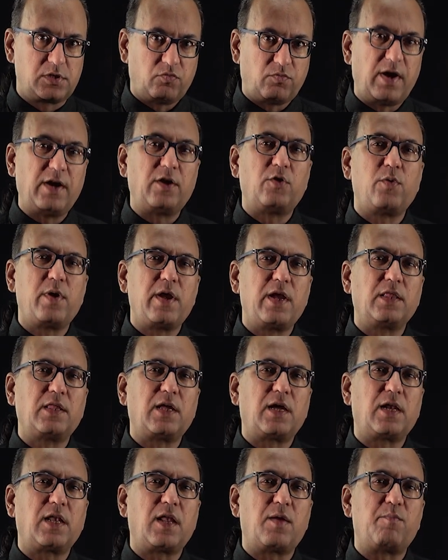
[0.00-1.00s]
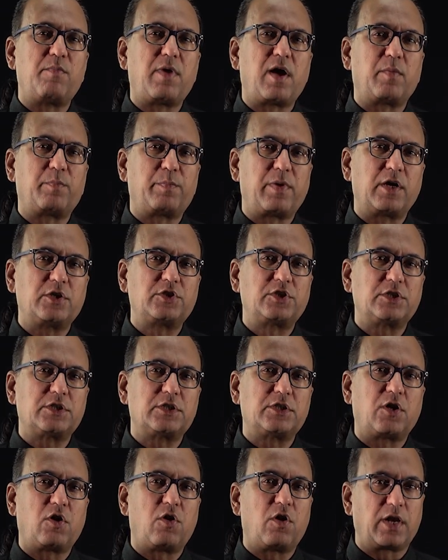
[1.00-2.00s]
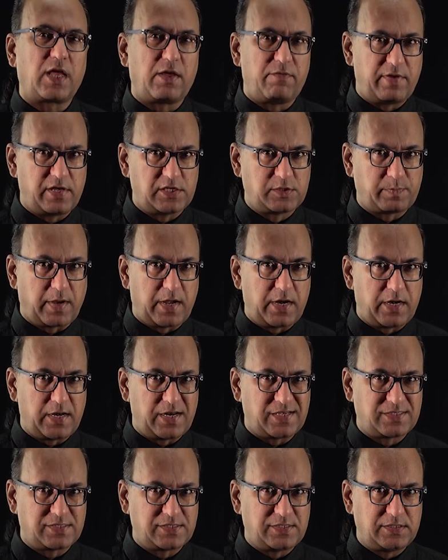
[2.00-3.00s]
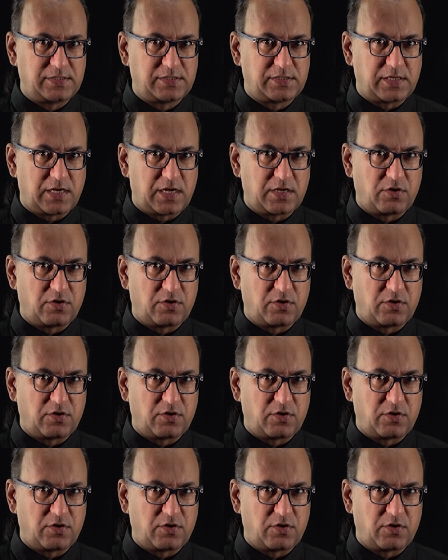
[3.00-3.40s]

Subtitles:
While doing the lumbar puncture or giving spinal anesthesia,